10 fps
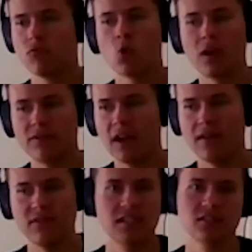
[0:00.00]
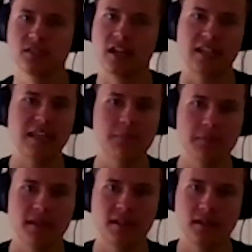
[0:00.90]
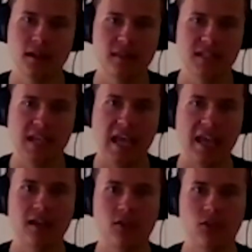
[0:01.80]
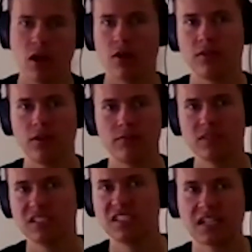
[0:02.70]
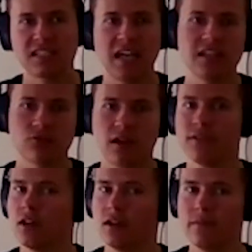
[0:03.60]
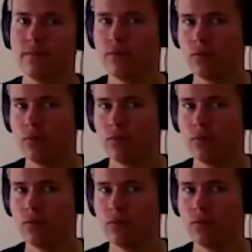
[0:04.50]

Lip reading: 25 eels, and I'll keep them in the tank throughout the 6 days around the